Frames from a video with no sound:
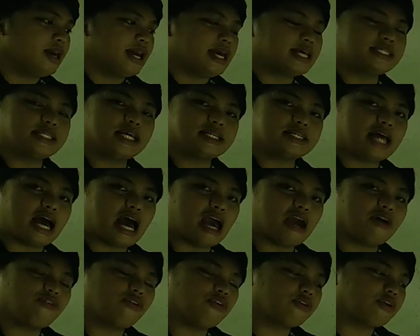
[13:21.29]
It's a
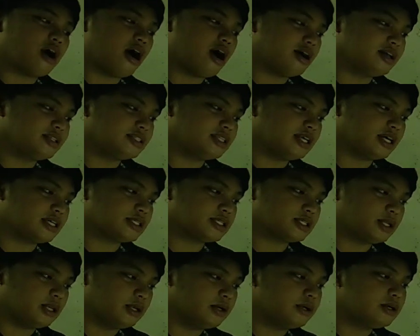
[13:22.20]
type of
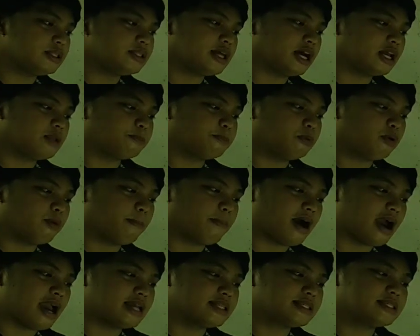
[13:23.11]
context clue that
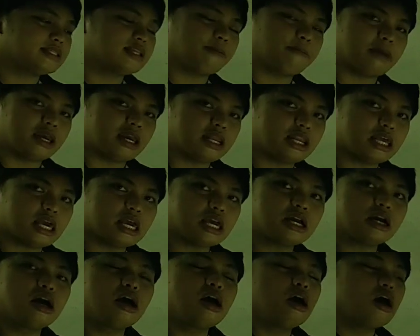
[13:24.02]
provides the
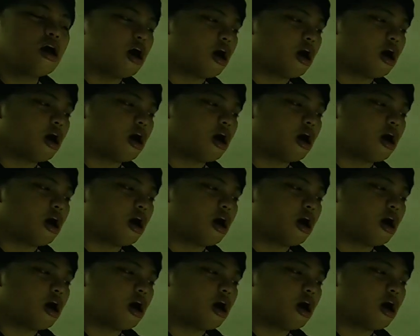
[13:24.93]
meaning